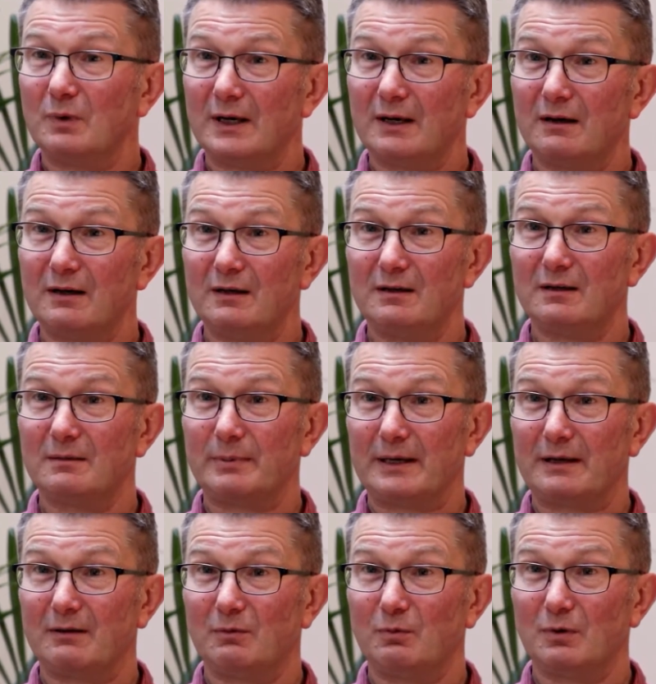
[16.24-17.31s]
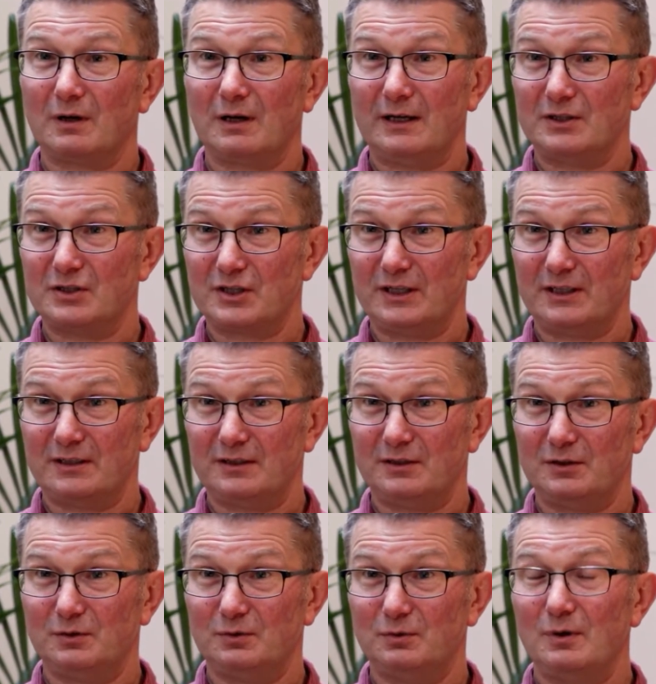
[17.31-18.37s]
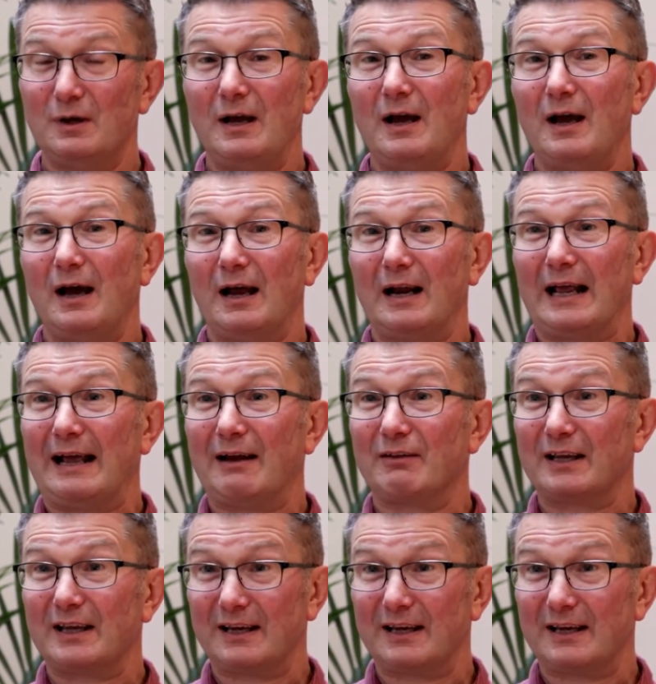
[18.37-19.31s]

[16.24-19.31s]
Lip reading: when I heard about what Cleansheet do and how they